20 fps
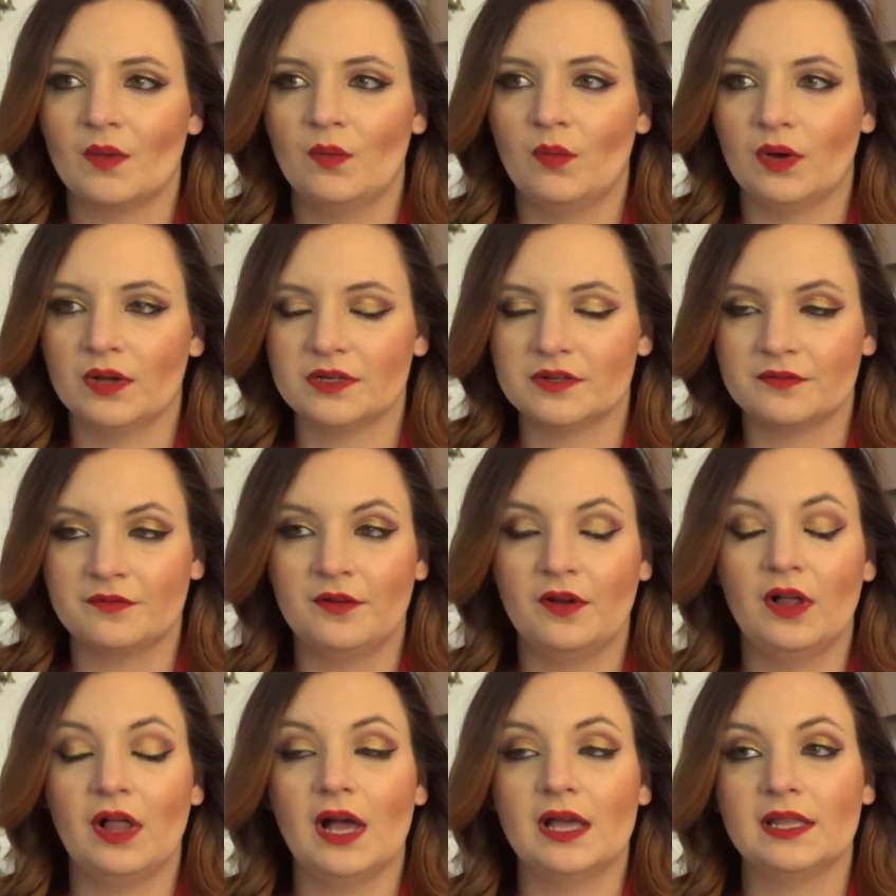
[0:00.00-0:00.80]

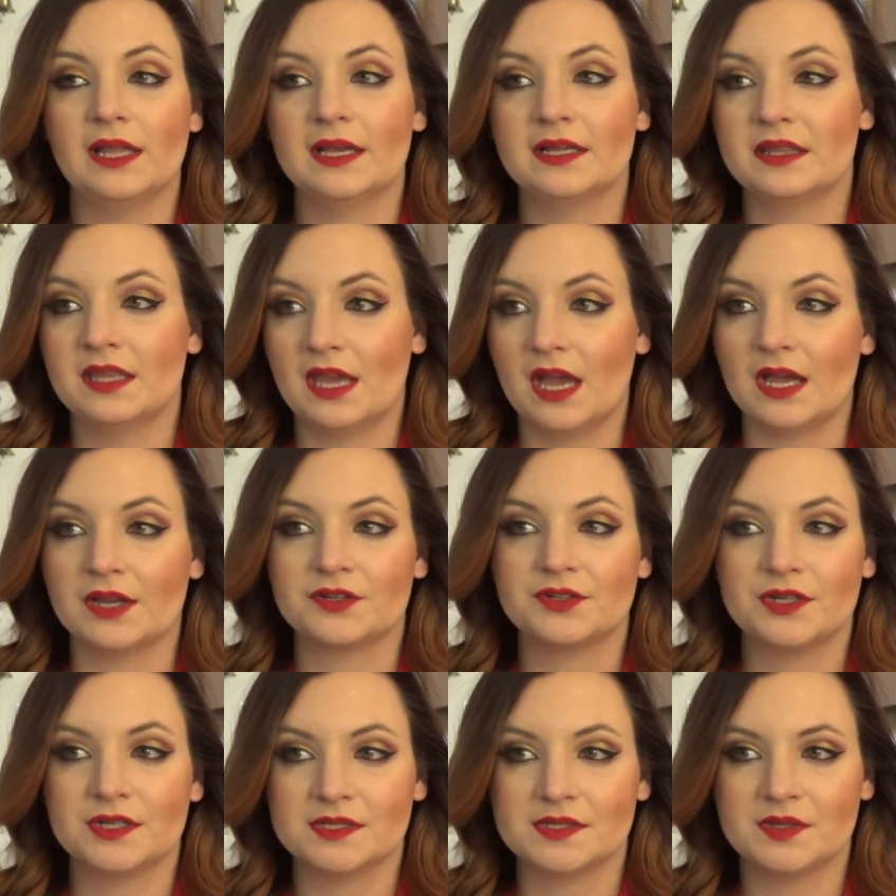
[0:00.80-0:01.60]
wonderful. I like the
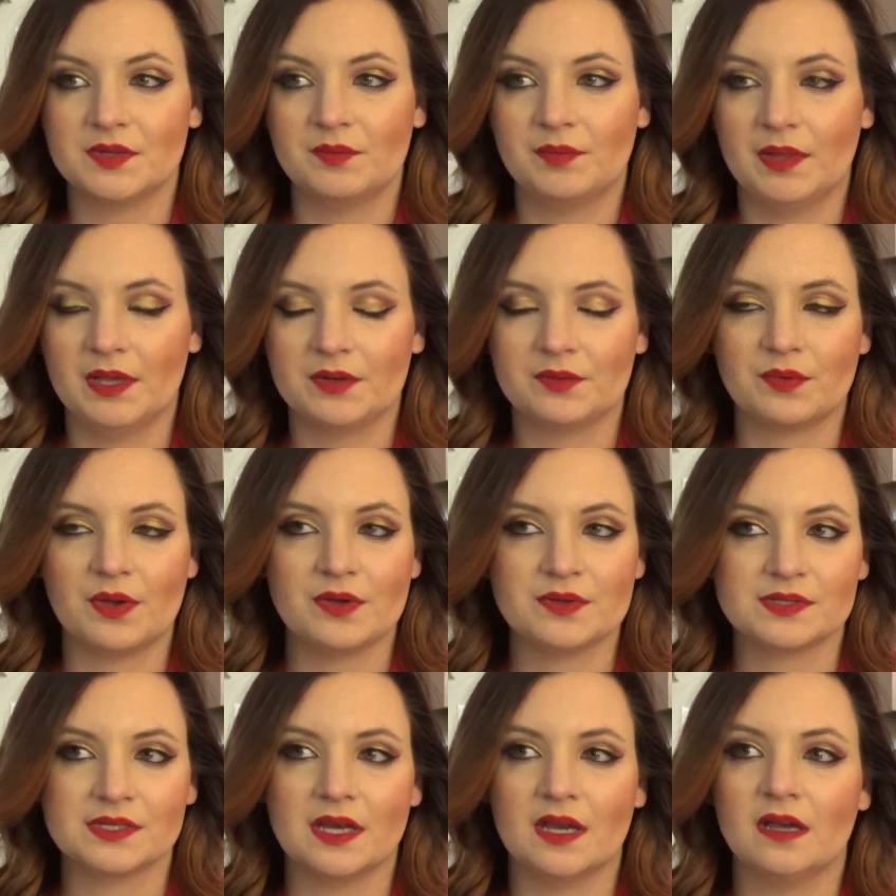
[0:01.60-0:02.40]
actress who played
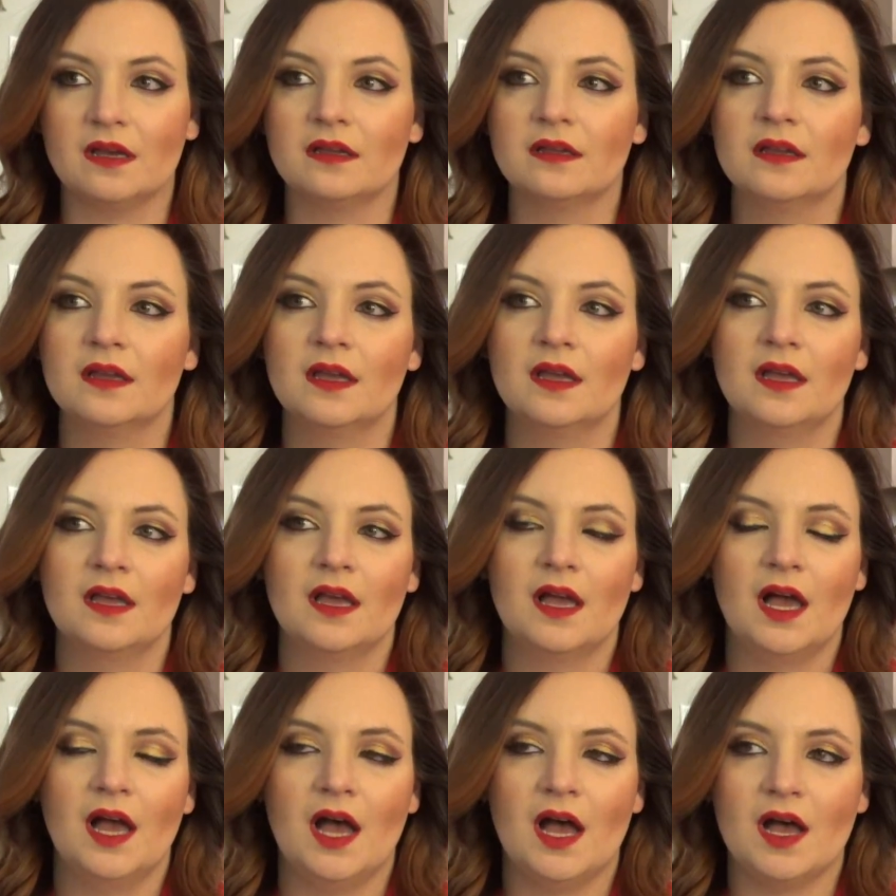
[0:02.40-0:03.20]
Rosa,
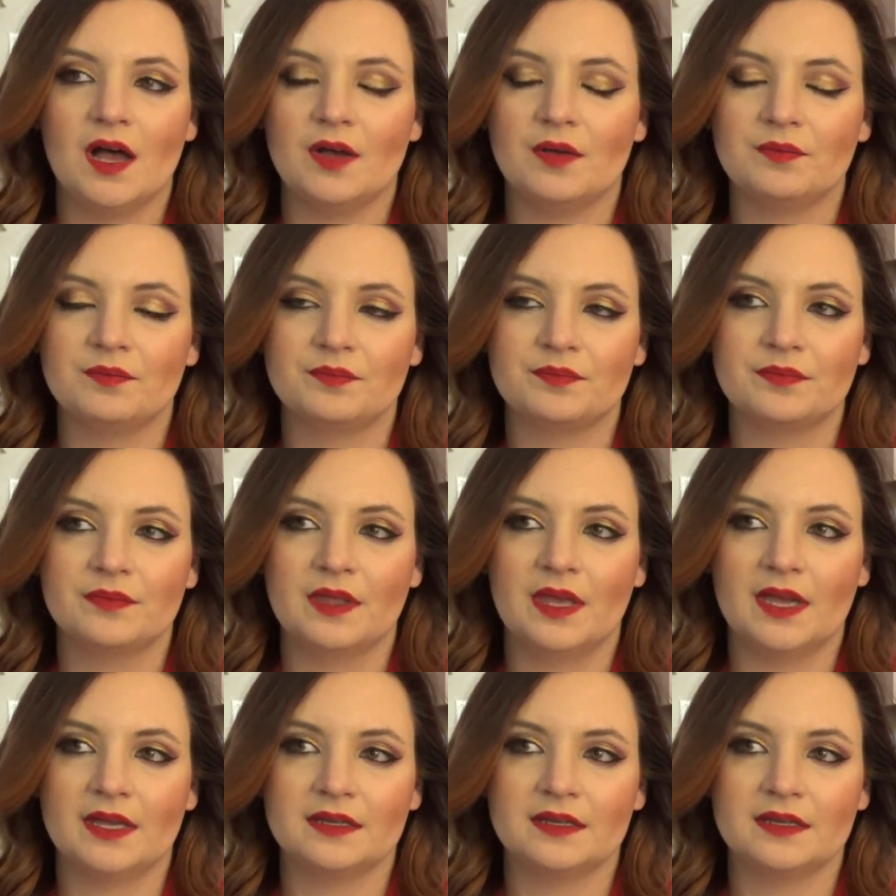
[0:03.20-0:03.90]
and